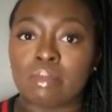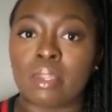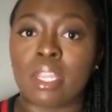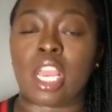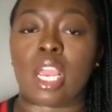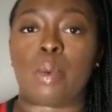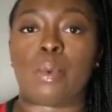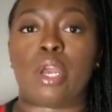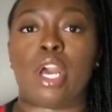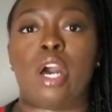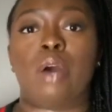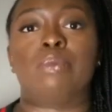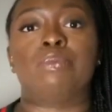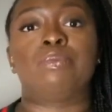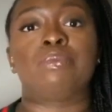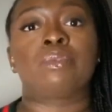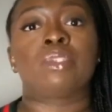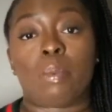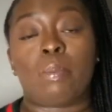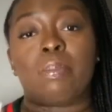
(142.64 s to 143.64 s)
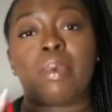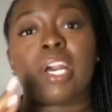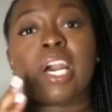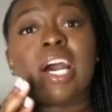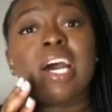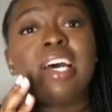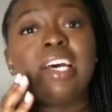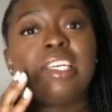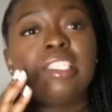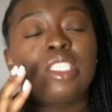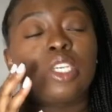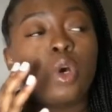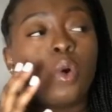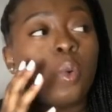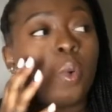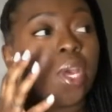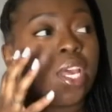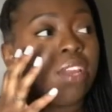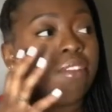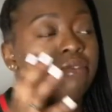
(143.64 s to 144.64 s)
Here we go. Because
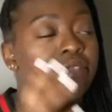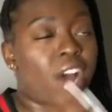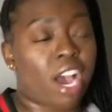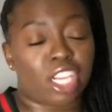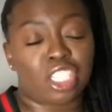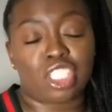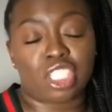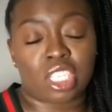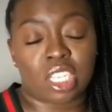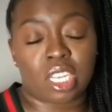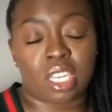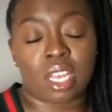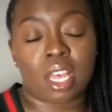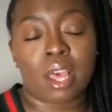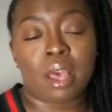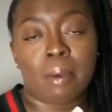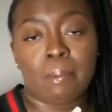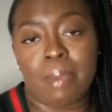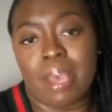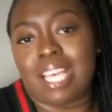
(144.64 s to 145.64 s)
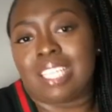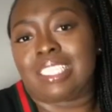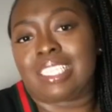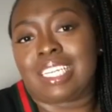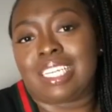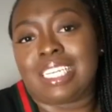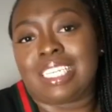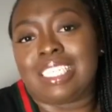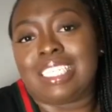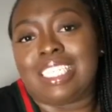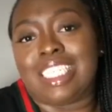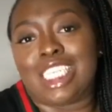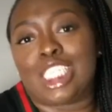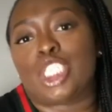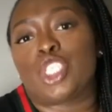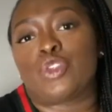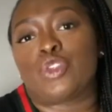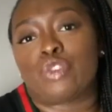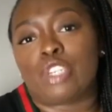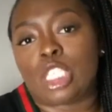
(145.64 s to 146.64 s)
Queen Vashti basically
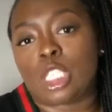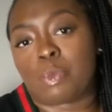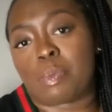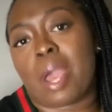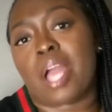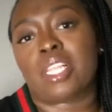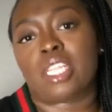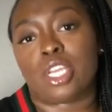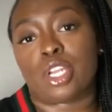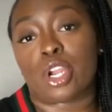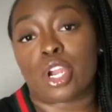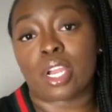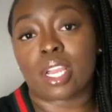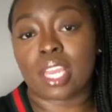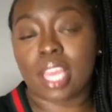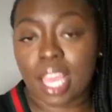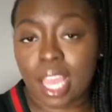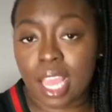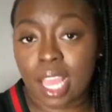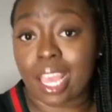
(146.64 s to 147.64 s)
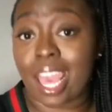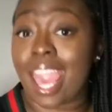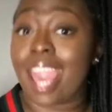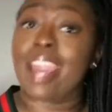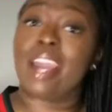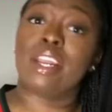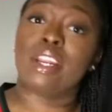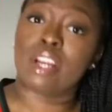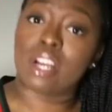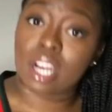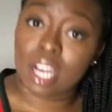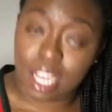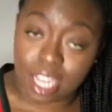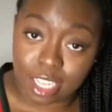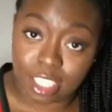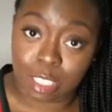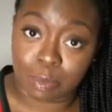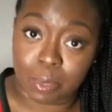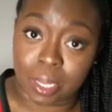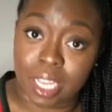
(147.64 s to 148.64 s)
disrespected her king and her
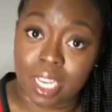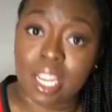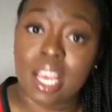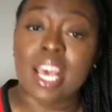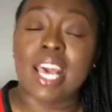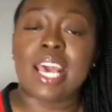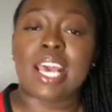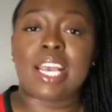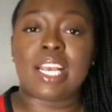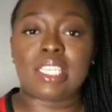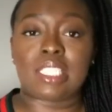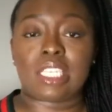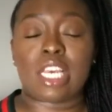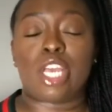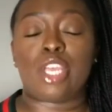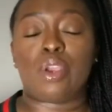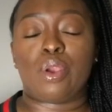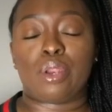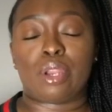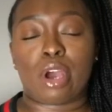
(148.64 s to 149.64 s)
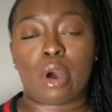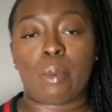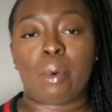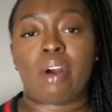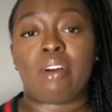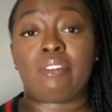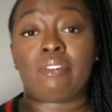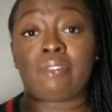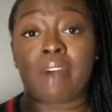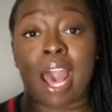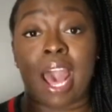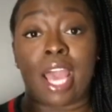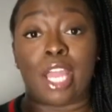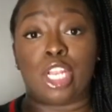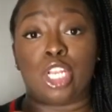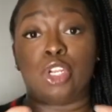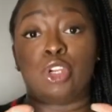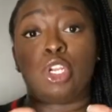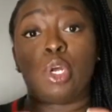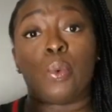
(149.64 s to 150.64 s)
husband, he said, you know what, fine.
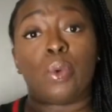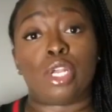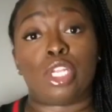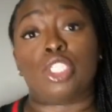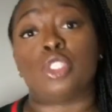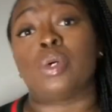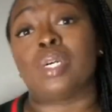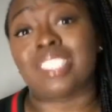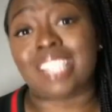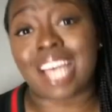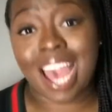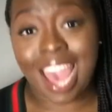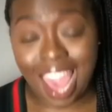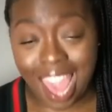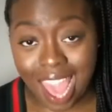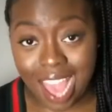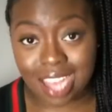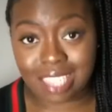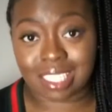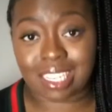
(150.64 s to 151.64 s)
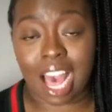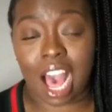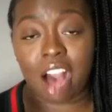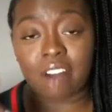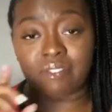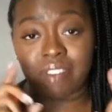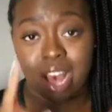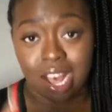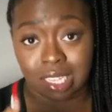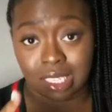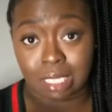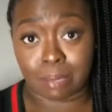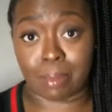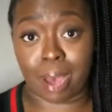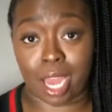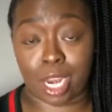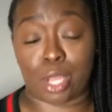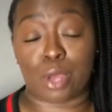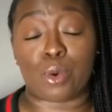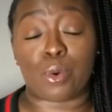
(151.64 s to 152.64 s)
You don't want to do as I ask, I'll find
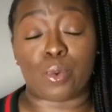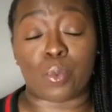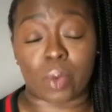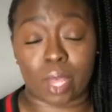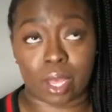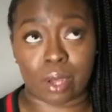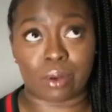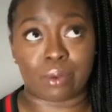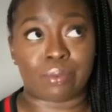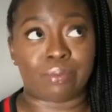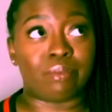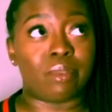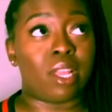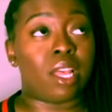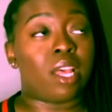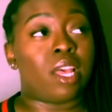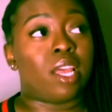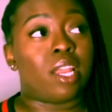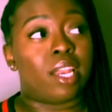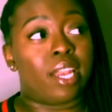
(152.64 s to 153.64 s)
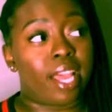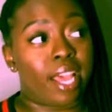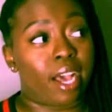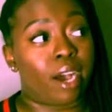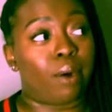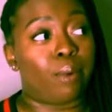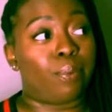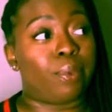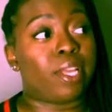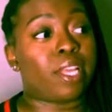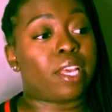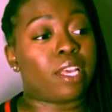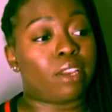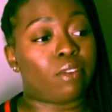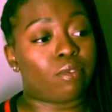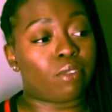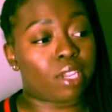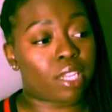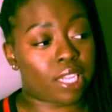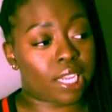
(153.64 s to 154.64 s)
somebody who will. Now, we can
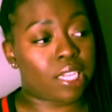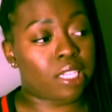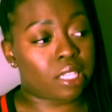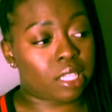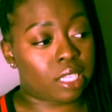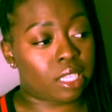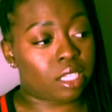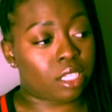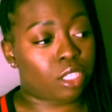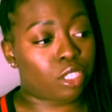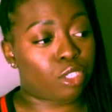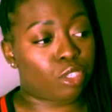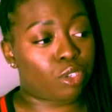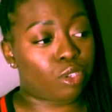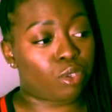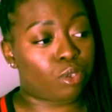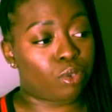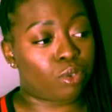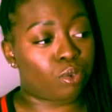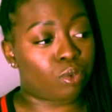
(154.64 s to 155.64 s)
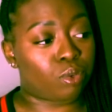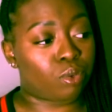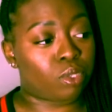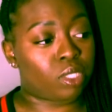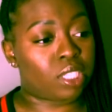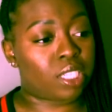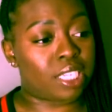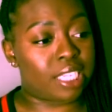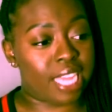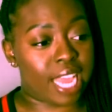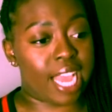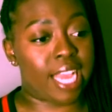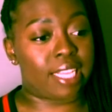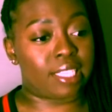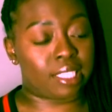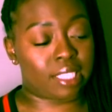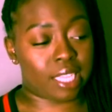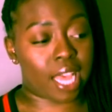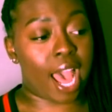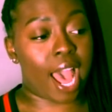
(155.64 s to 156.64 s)
relate this to
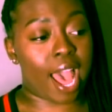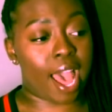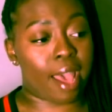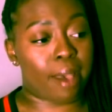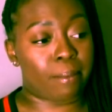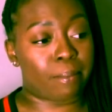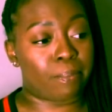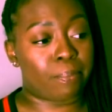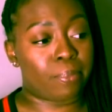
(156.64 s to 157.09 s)
today's time.